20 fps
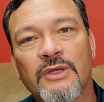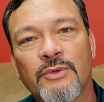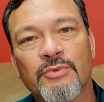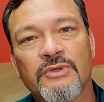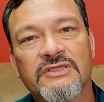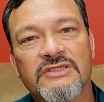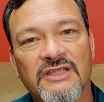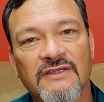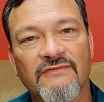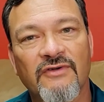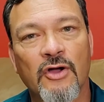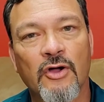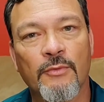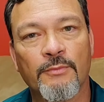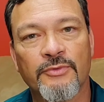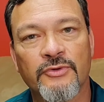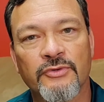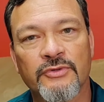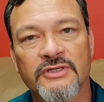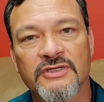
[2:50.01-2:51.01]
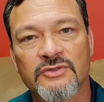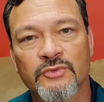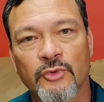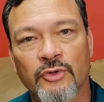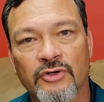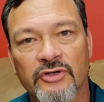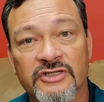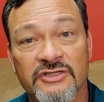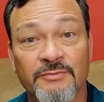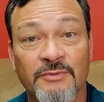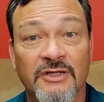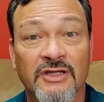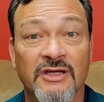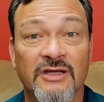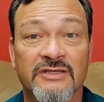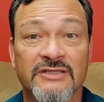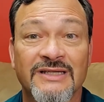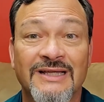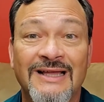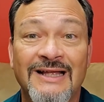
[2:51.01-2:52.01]
receive hope through this word is
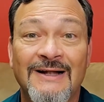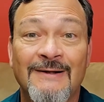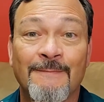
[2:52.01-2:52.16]
because